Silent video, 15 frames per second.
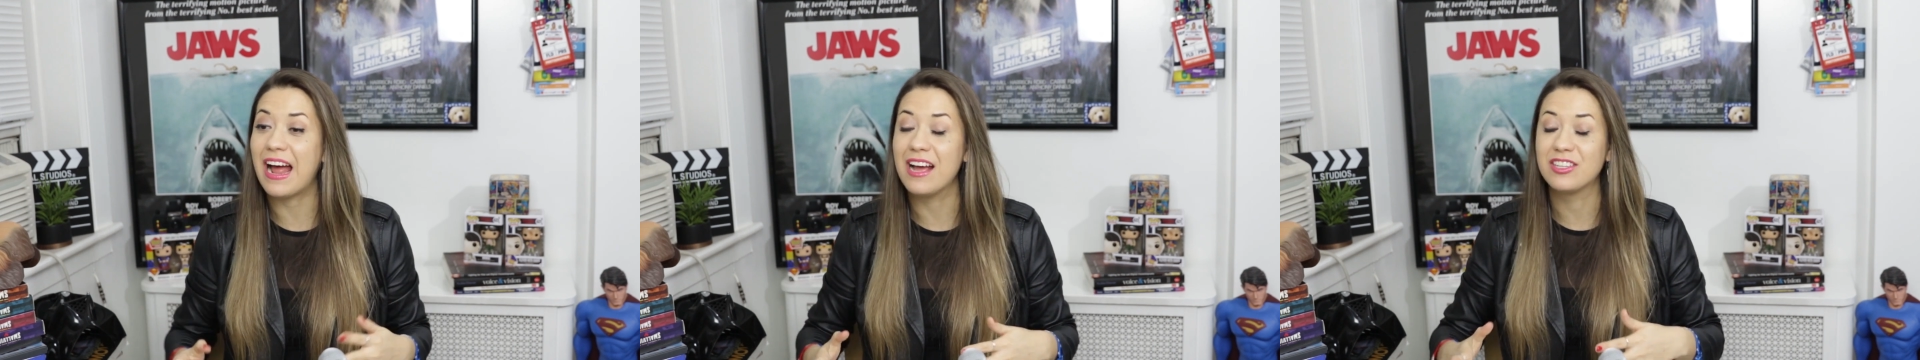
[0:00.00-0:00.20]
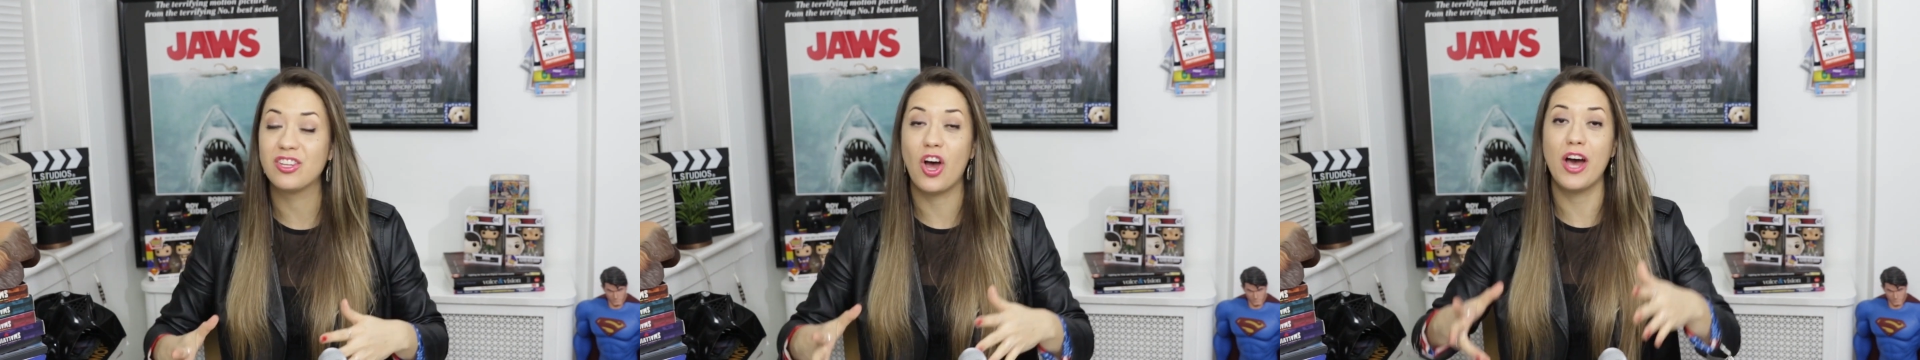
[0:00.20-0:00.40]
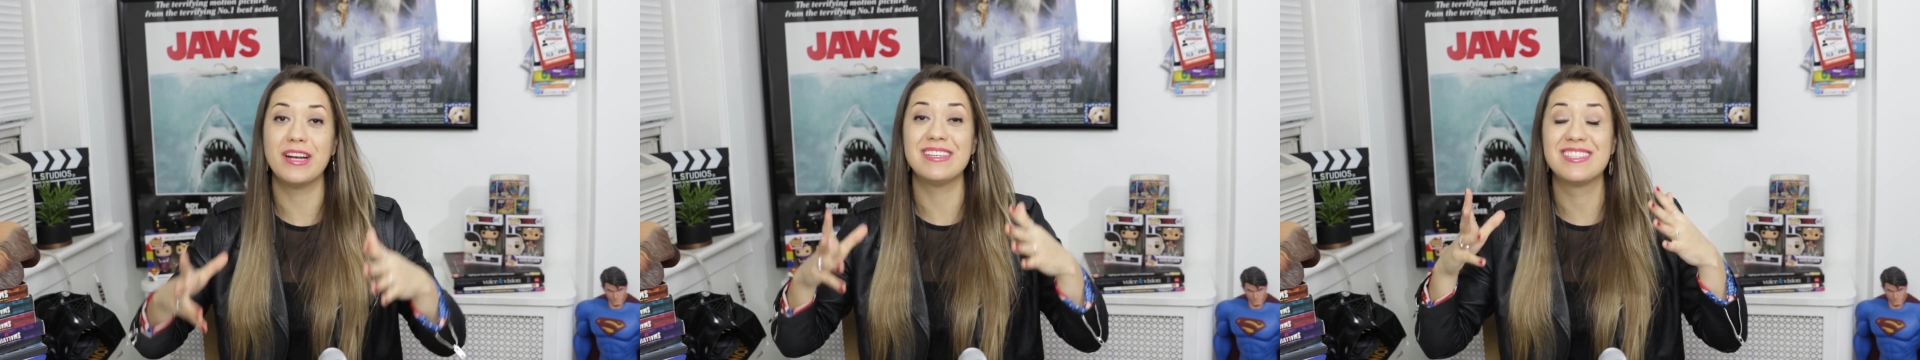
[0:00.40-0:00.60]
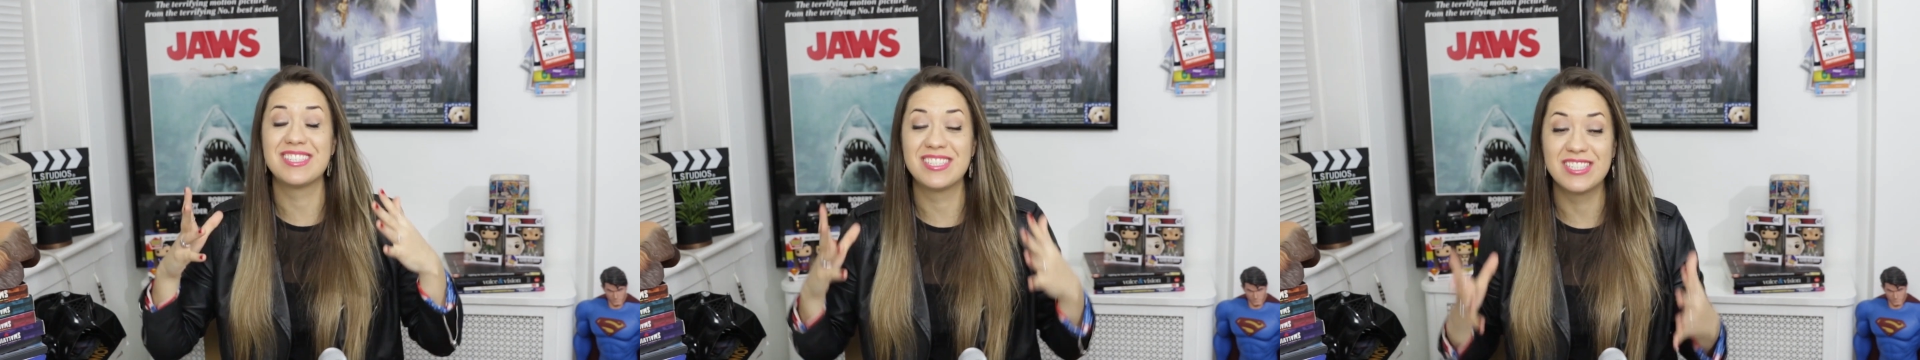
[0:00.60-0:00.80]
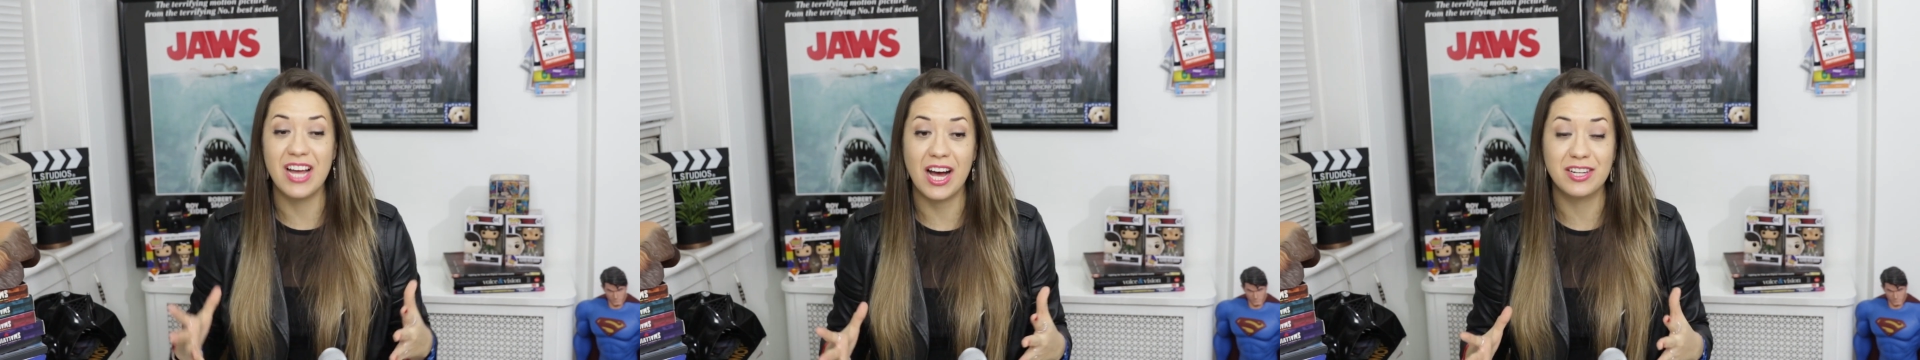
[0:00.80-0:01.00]
I thought it
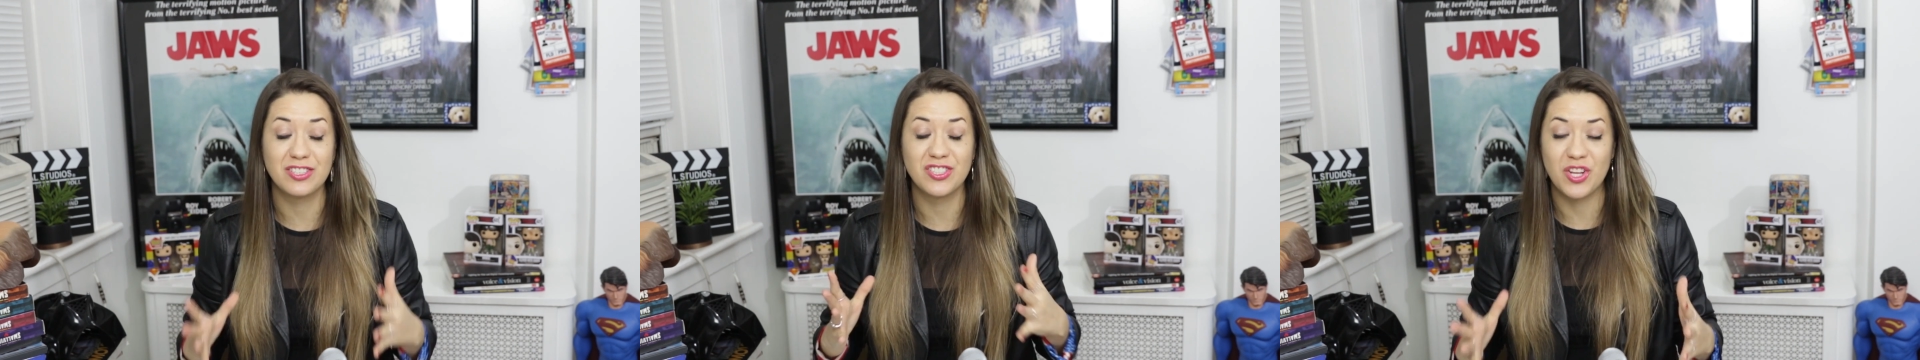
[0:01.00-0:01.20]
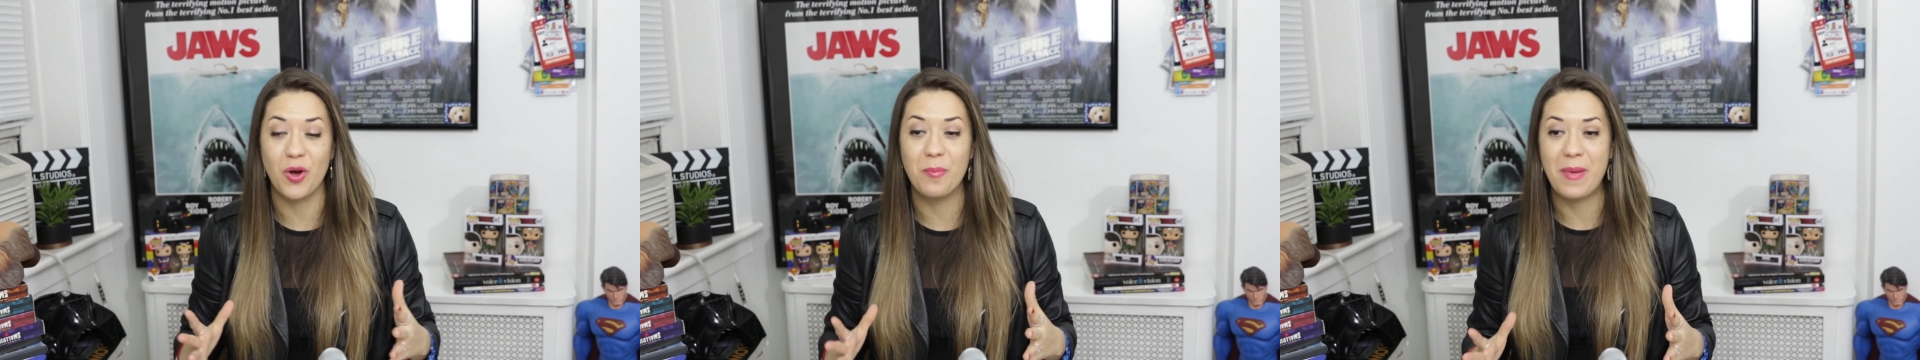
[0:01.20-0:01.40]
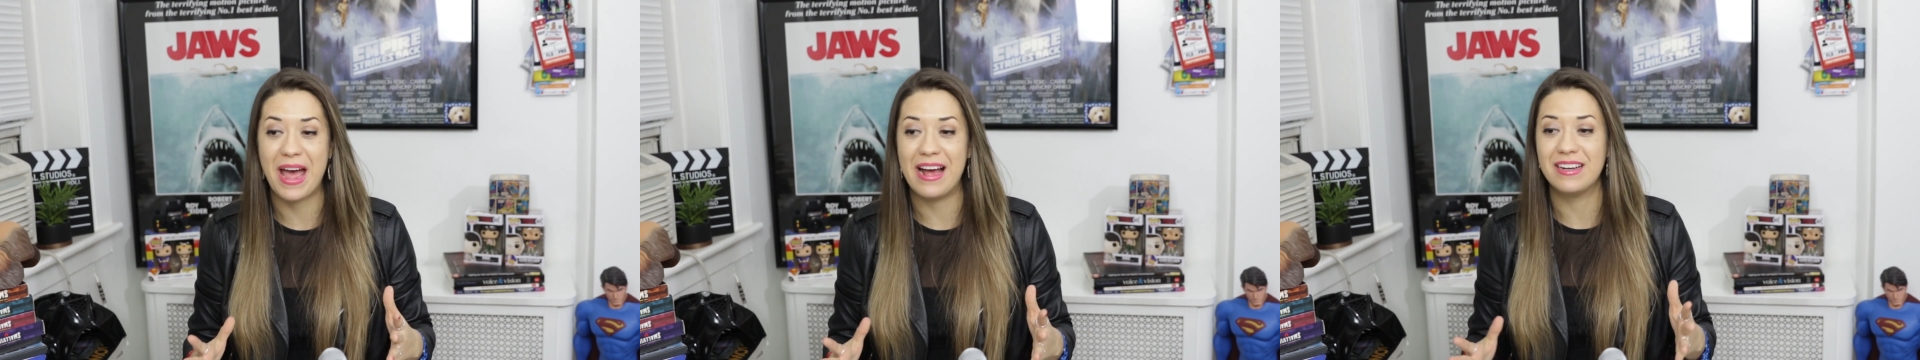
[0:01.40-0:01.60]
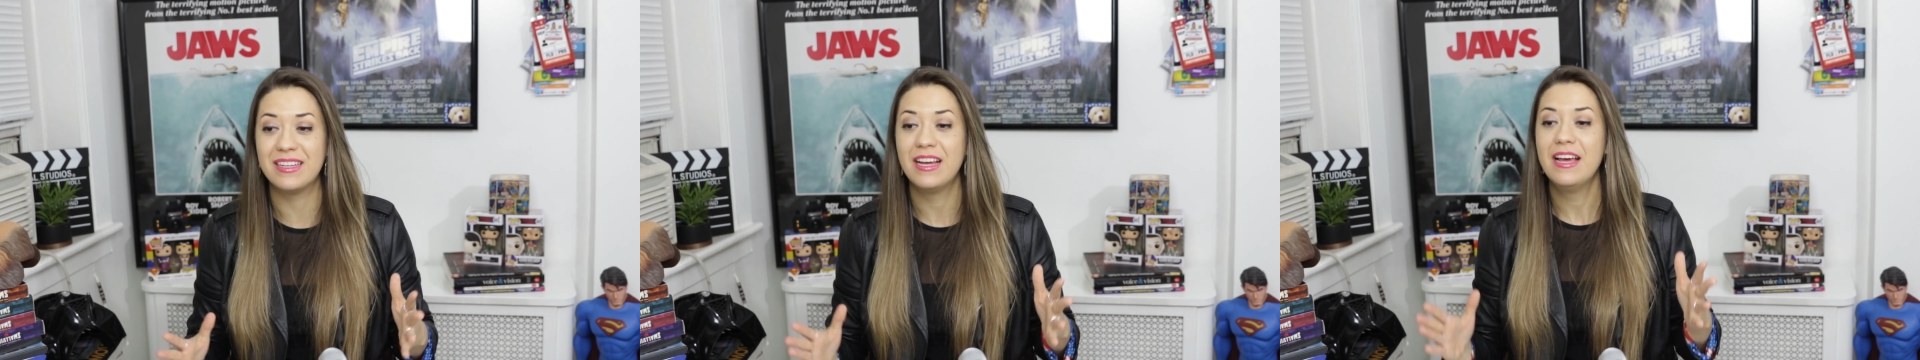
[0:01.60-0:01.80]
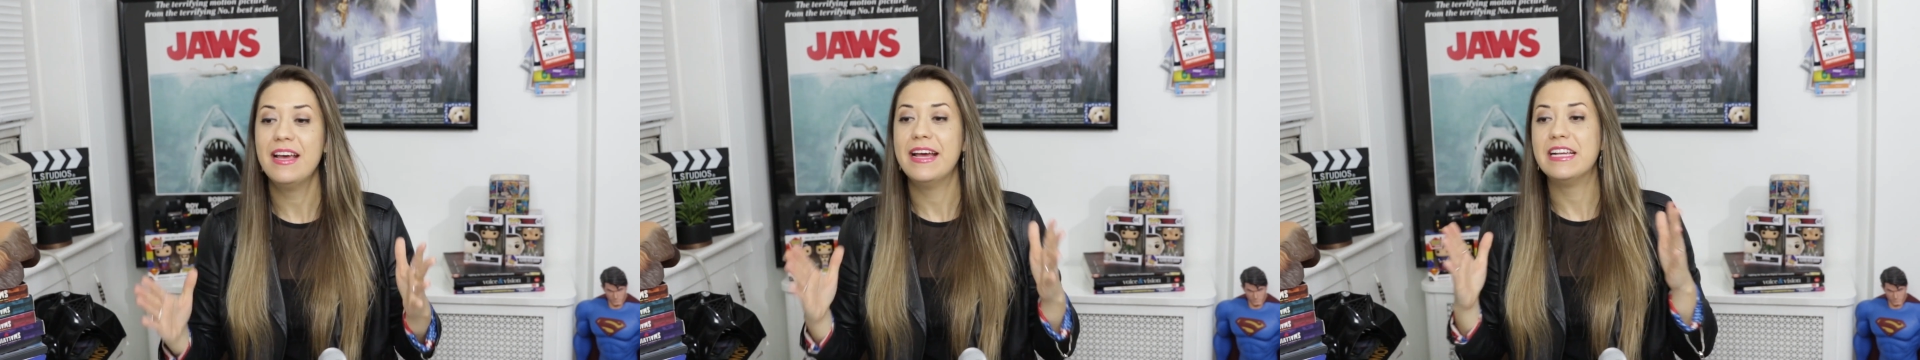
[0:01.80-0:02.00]
sucked so bad,